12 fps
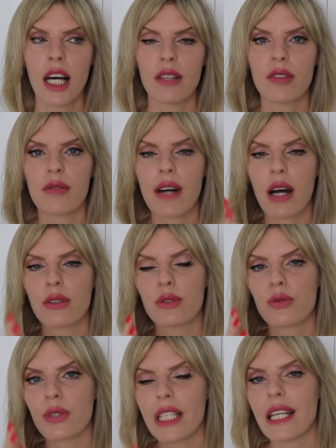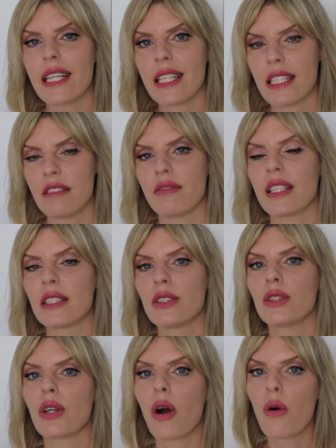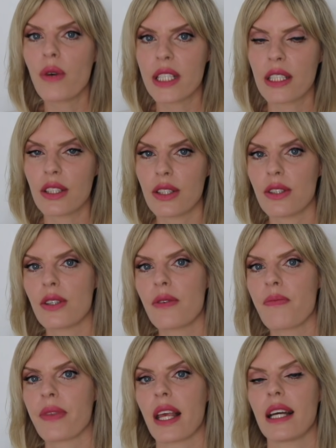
without really even knowing you,